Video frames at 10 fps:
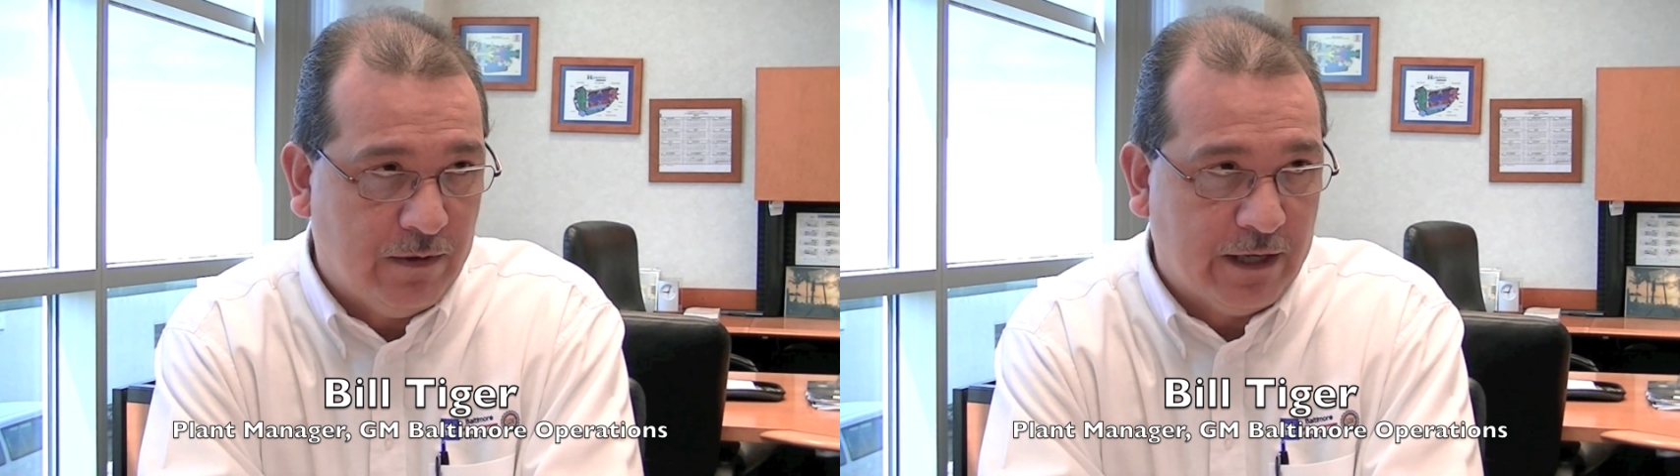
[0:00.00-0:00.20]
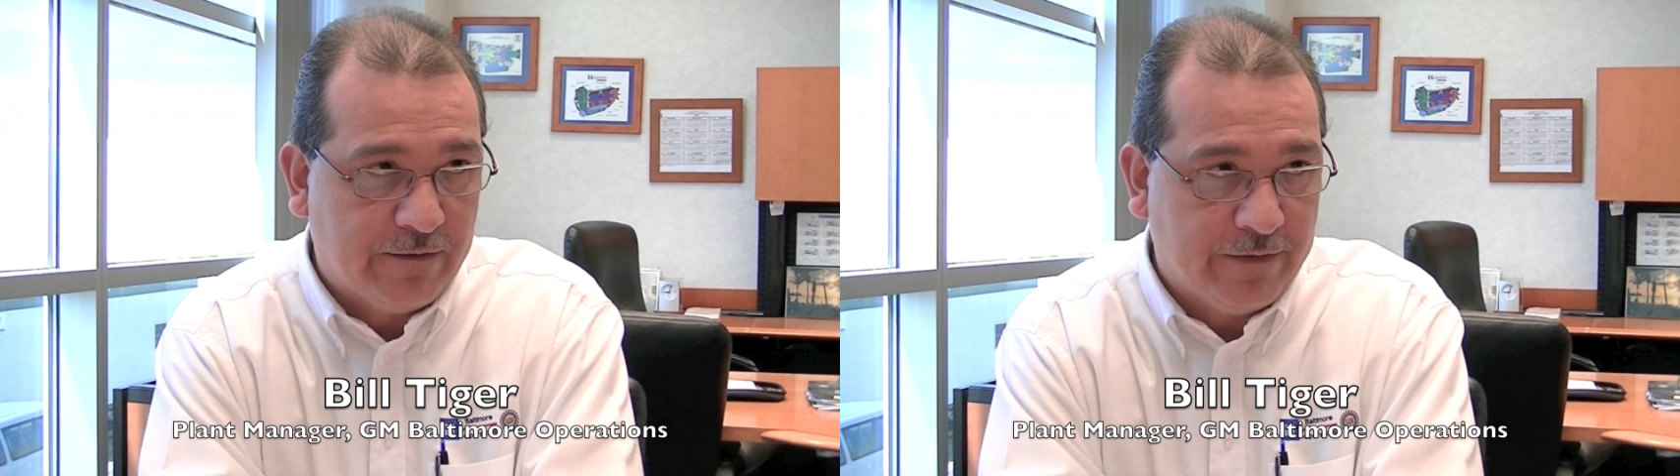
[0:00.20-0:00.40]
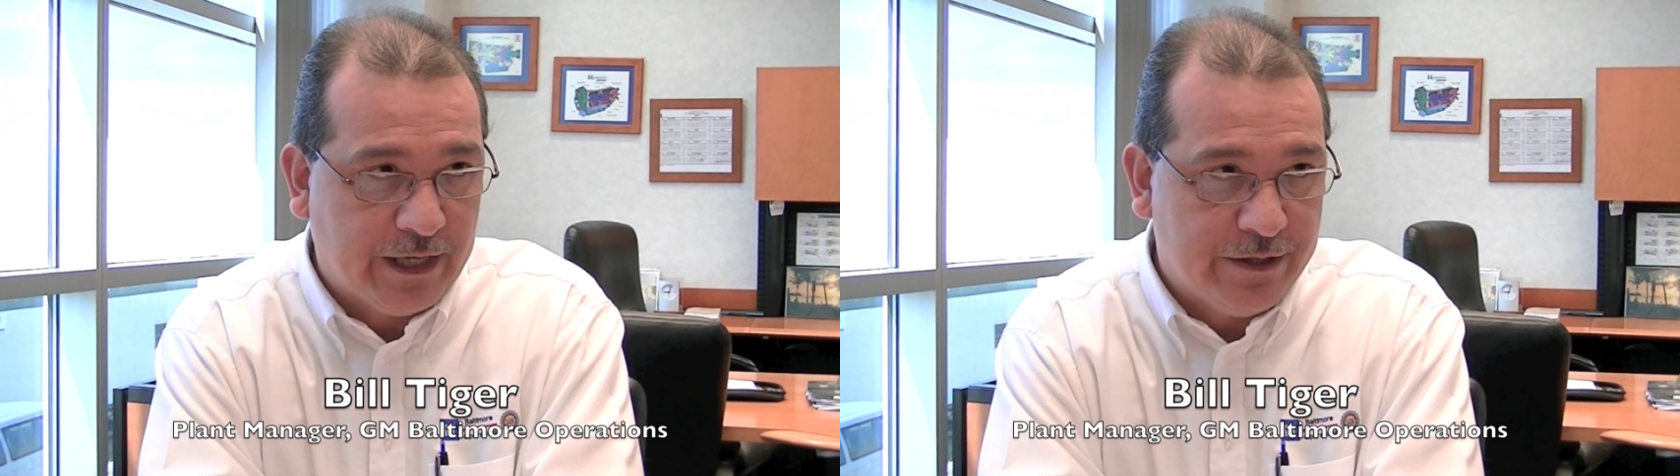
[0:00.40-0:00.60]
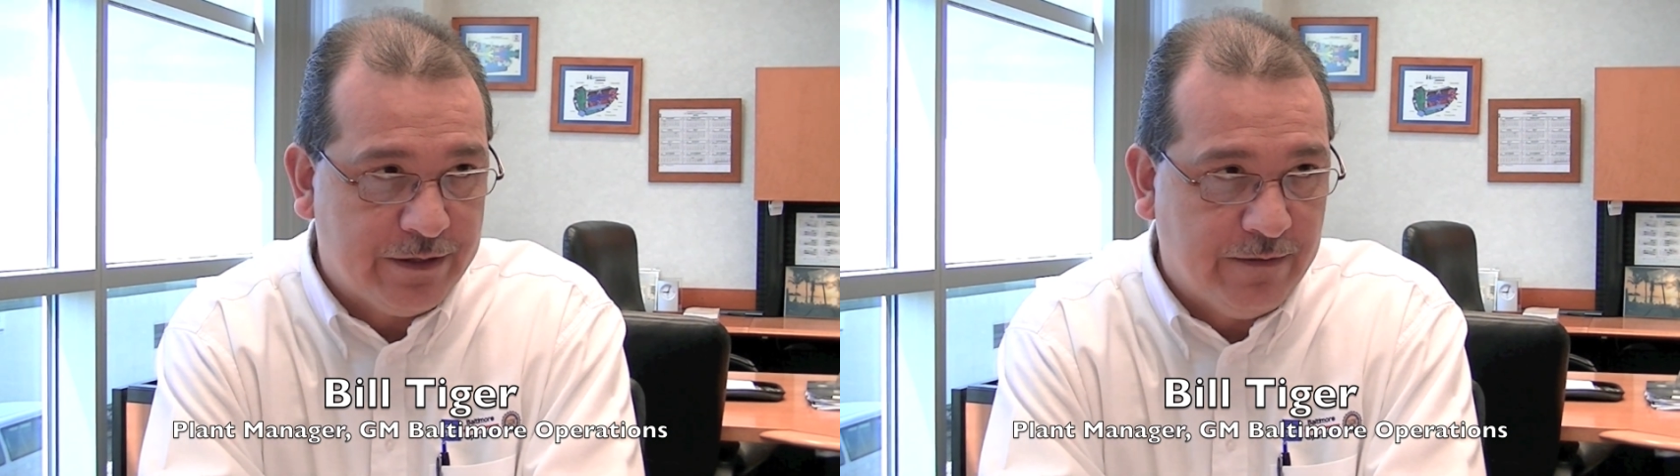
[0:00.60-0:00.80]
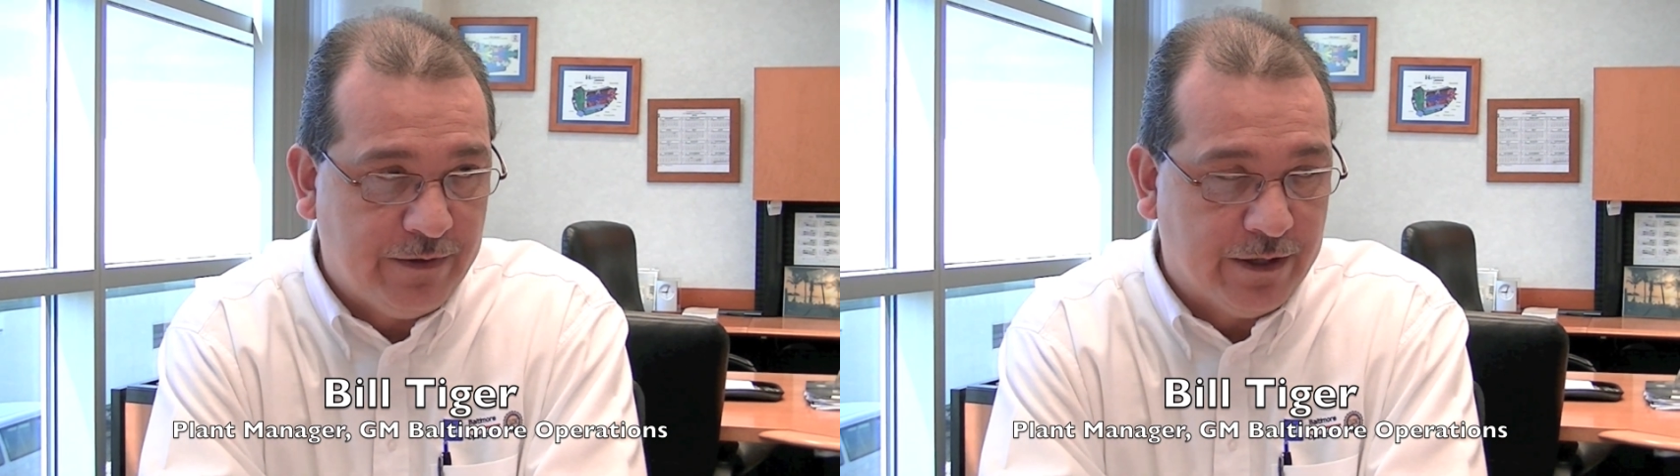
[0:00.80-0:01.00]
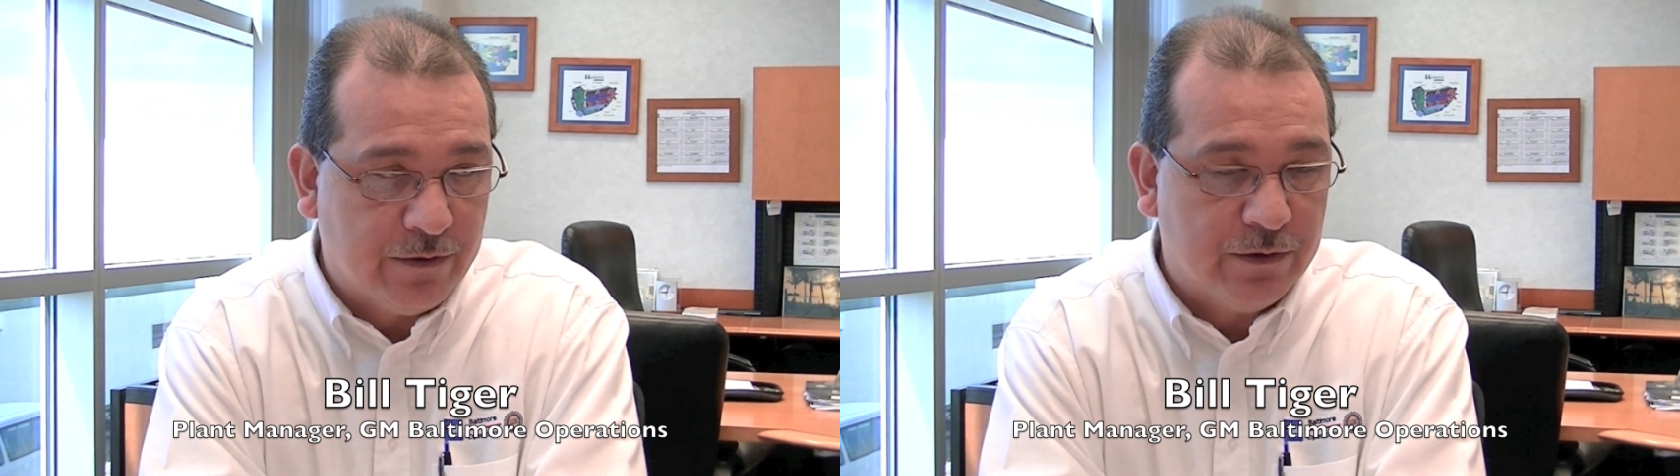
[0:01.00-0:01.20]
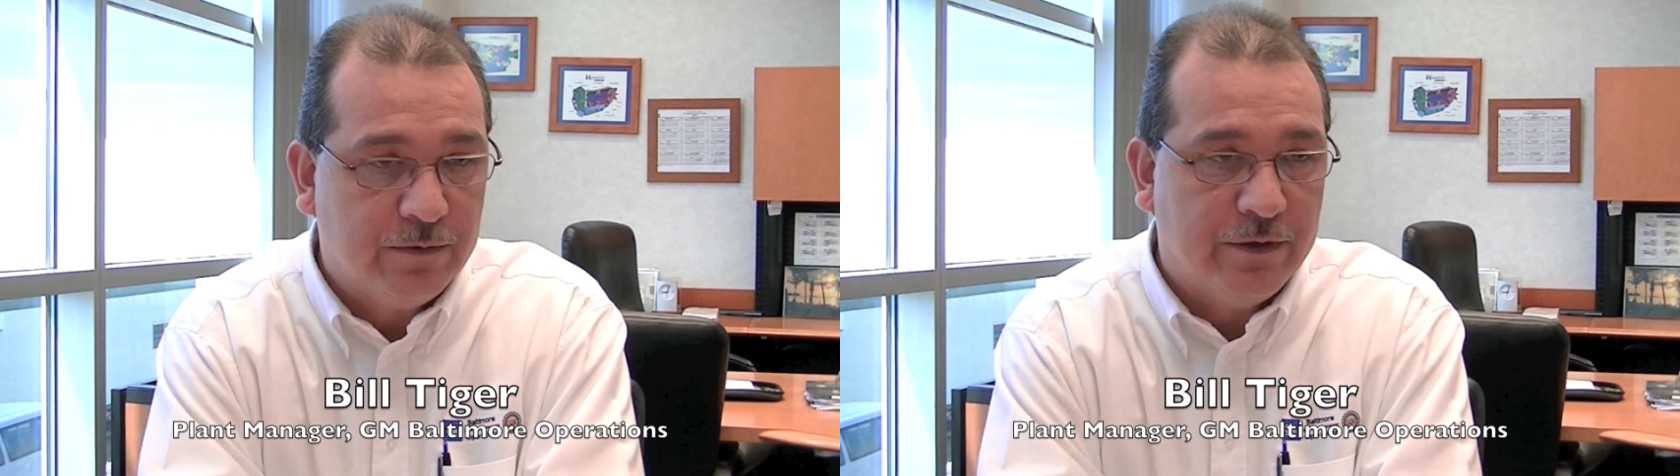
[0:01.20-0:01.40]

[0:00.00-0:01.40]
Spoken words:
electrification of vehicles,